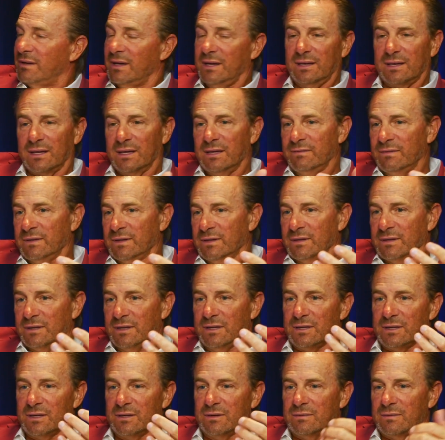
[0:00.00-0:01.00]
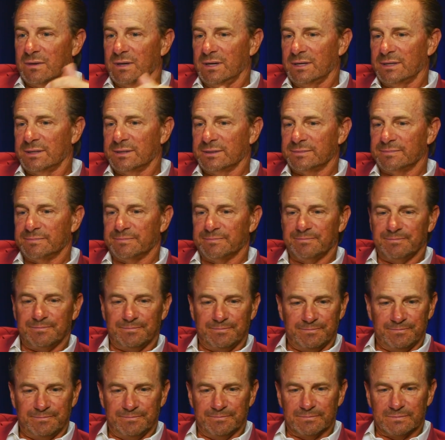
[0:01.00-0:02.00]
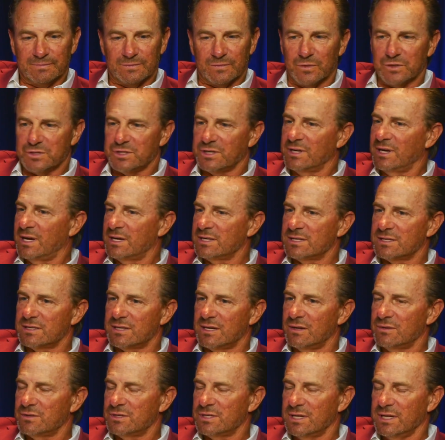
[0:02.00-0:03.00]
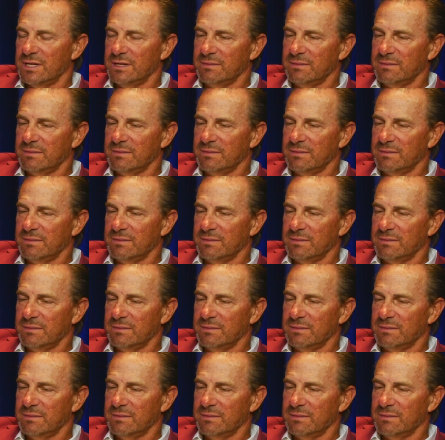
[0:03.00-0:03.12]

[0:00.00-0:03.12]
And even what's your guys' coach name?